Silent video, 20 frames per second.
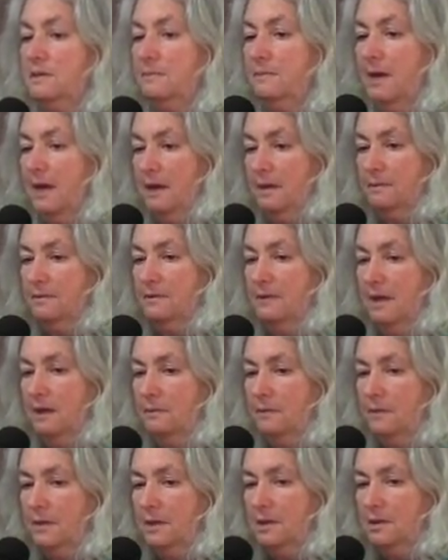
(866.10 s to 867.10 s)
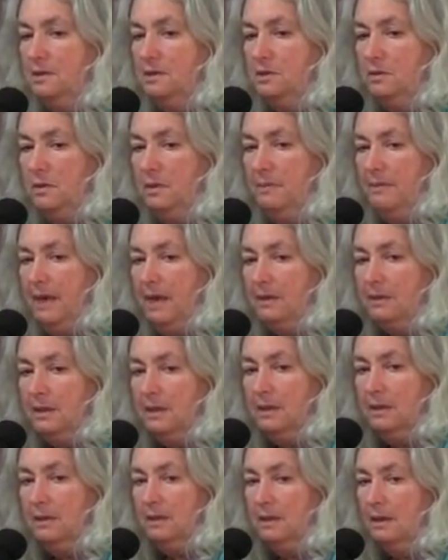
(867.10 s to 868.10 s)
amount that we can do about
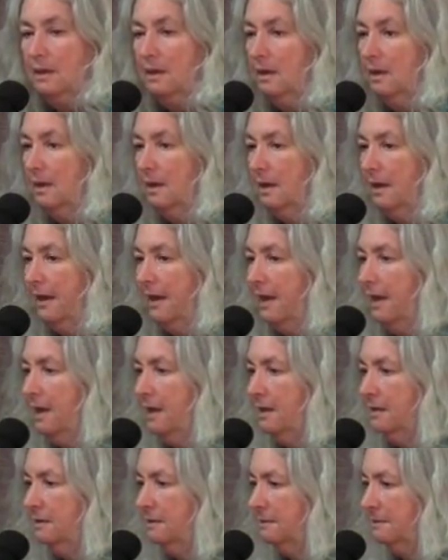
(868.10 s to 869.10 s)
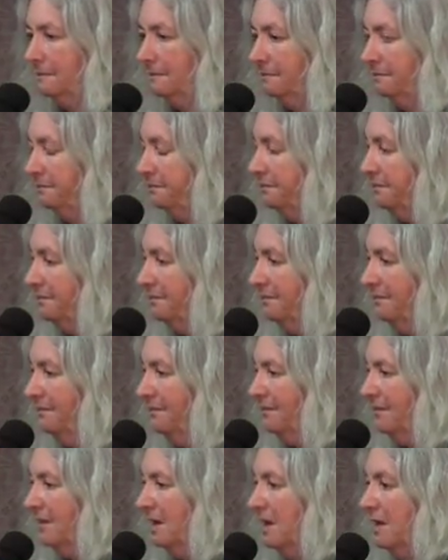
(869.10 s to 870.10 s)
it. And
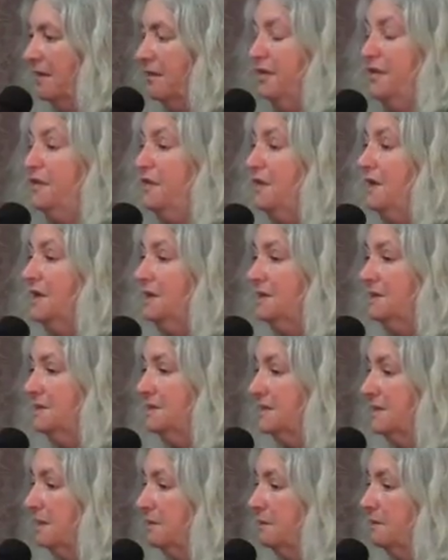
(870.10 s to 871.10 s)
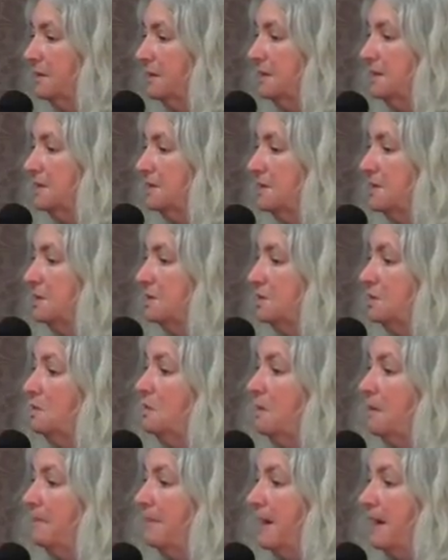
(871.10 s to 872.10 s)
the things that we need to
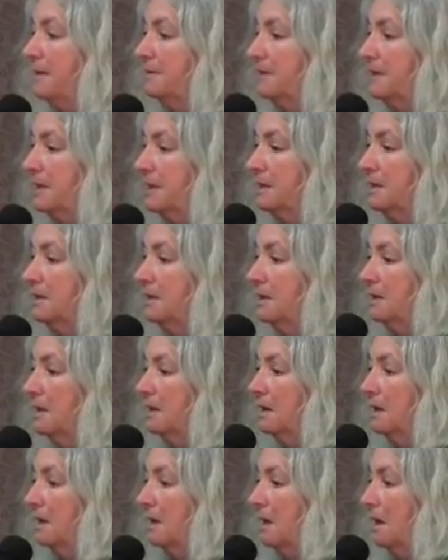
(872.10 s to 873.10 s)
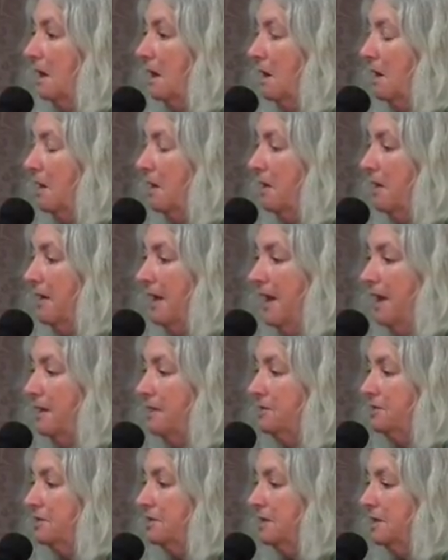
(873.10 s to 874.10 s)
do about it are
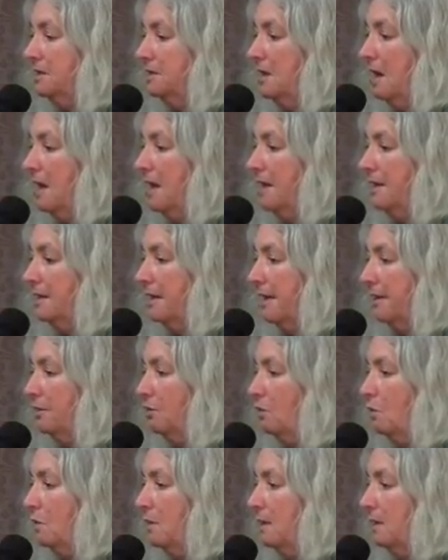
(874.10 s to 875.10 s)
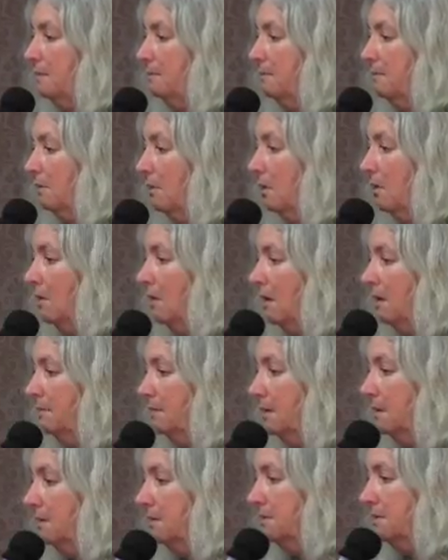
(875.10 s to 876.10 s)
actually not like grim,
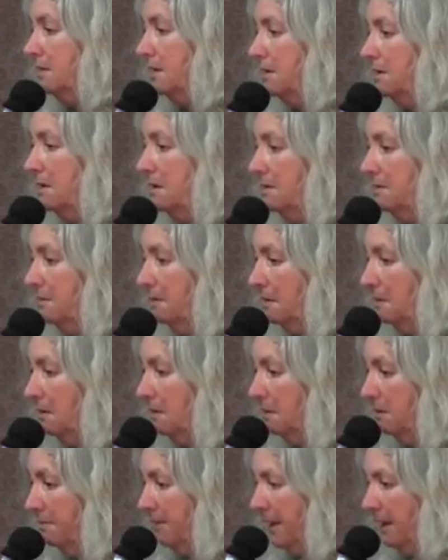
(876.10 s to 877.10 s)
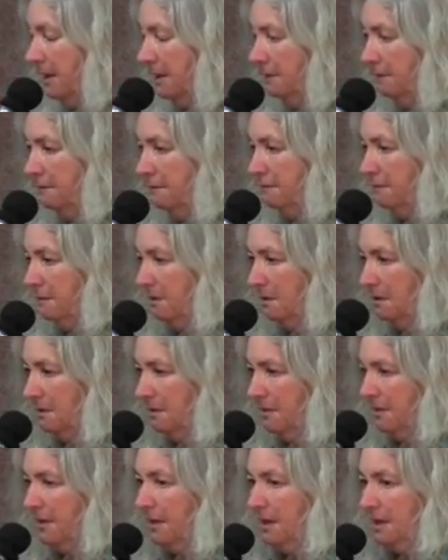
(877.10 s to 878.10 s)
horrible, terrible,
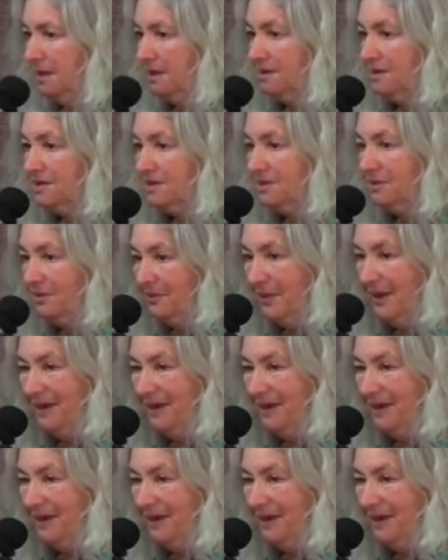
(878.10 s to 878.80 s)
painful things.